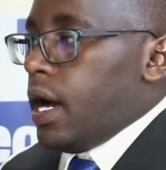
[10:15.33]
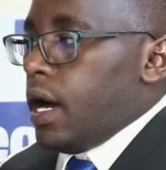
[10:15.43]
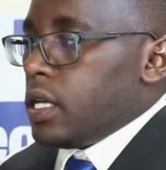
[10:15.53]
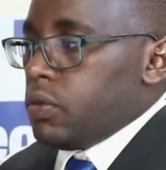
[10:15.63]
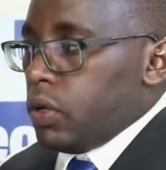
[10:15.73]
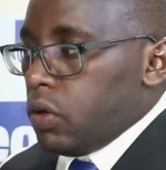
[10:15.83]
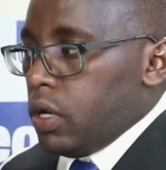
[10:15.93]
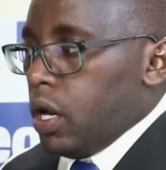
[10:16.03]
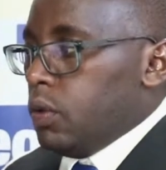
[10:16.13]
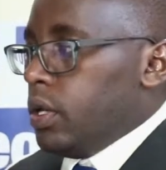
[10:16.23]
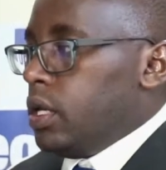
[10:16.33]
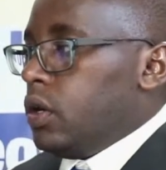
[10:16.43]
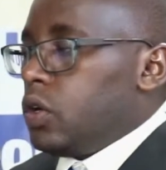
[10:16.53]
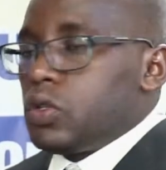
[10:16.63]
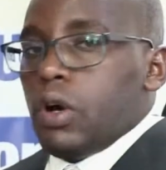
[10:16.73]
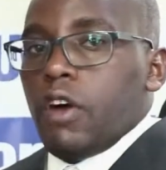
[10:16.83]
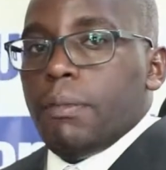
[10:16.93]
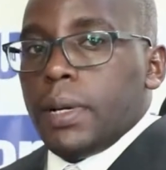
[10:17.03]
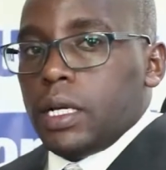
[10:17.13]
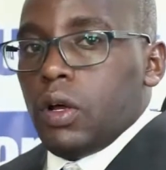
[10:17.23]
As we go down, we also have
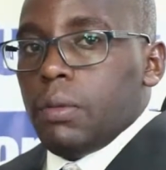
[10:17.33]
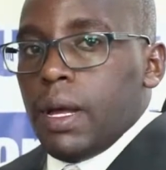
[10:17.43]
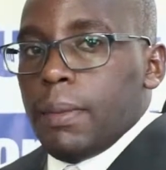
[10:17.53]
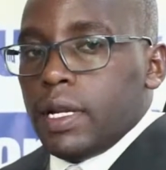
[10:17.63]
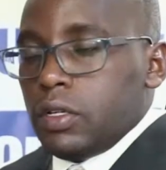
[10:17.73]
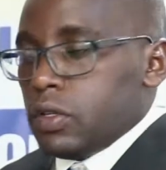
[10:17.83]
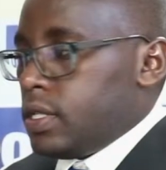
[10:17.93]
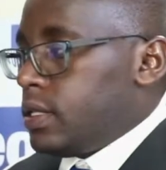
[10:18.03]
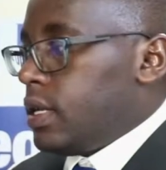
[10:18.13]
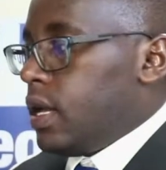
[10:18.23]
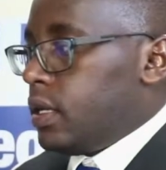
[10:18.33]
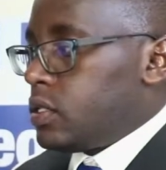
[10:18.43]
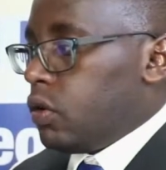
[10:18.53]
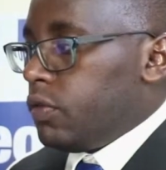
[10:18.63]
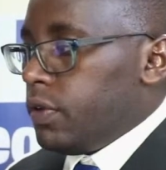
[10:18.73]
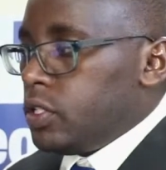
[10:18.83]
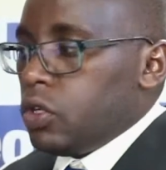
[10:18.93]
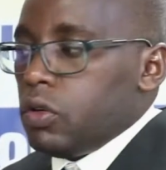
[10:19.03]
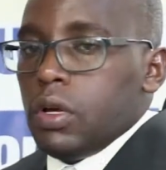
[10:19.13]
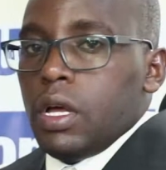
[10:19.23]
breakdown by marital status, that is
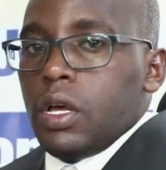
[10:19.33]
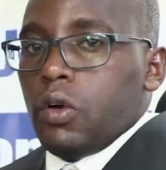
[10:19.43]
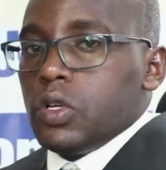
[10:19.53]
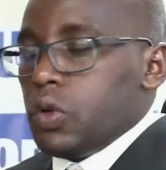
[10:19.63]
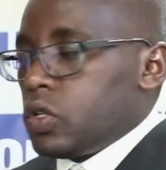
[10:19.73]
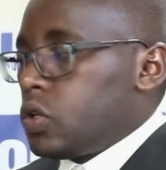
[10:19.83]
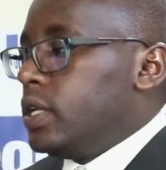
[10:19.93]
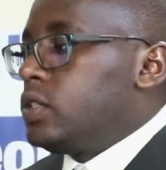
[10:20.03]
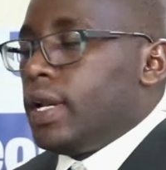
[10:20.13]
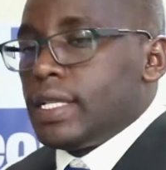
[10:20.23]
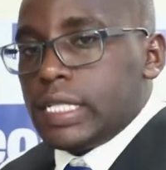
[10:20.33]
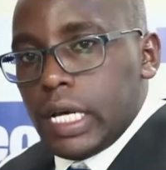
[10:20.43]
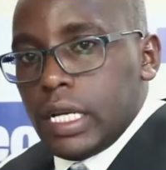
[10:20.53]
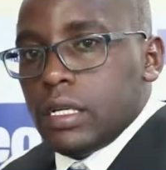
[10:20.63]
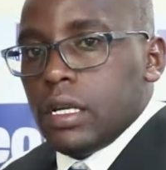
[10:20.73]
conventional, because we also need to understand